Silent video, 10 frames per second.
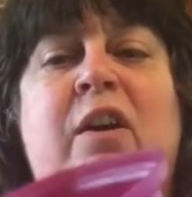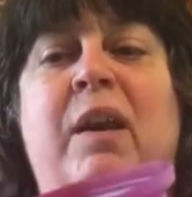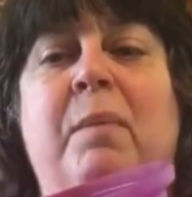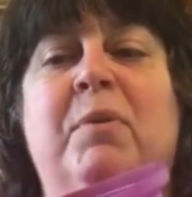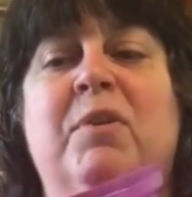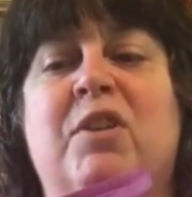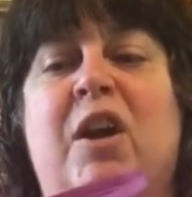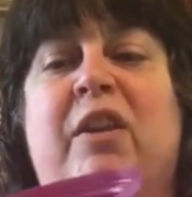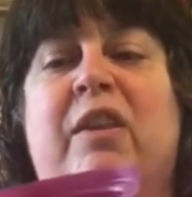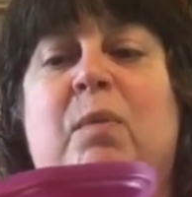numbers
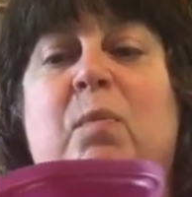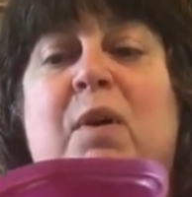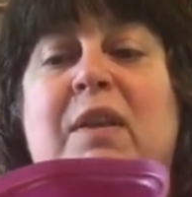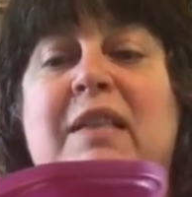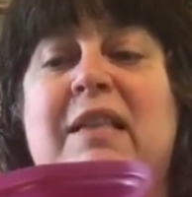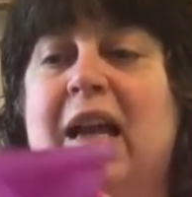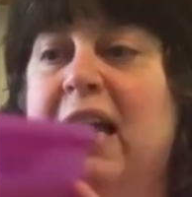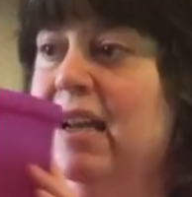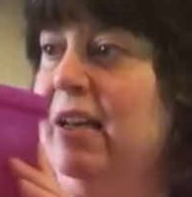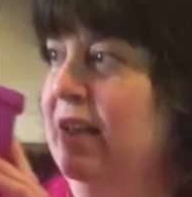on them. One
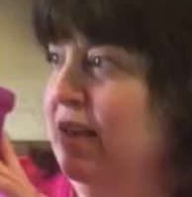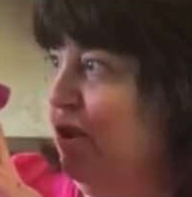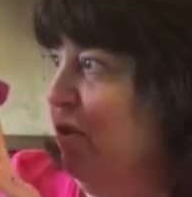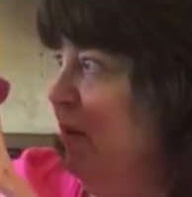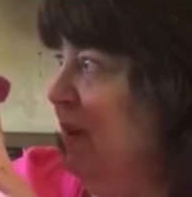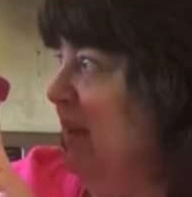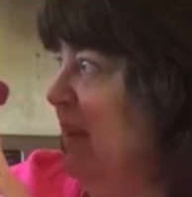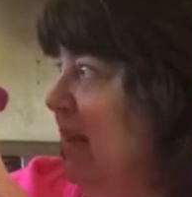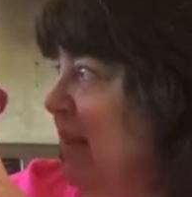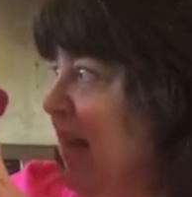side it's going
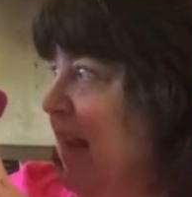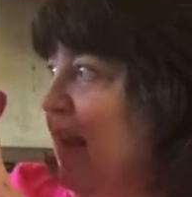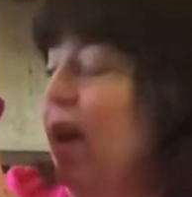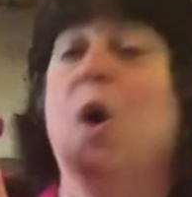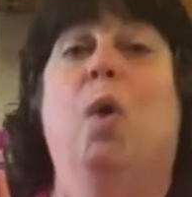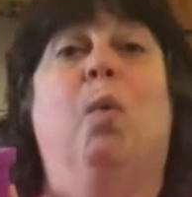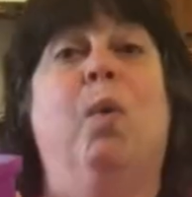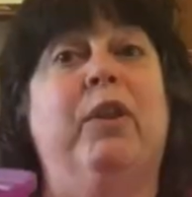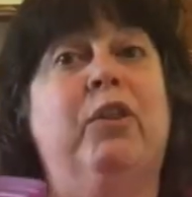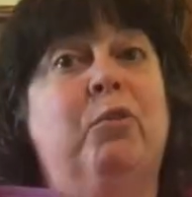to say
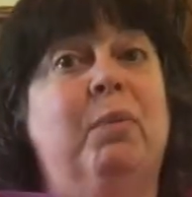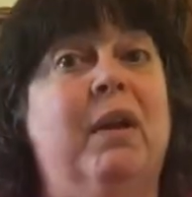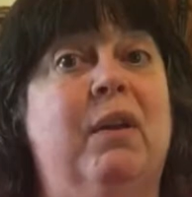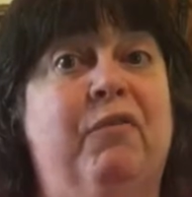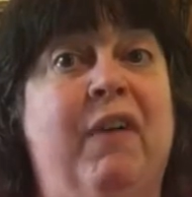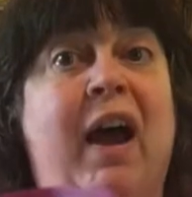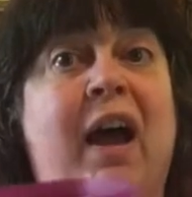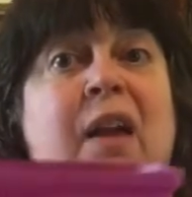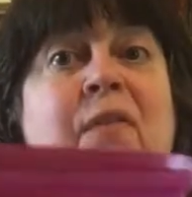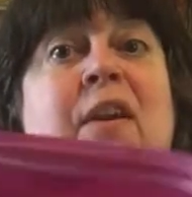1, 3, and
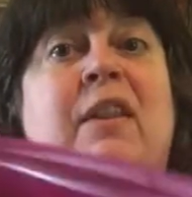5.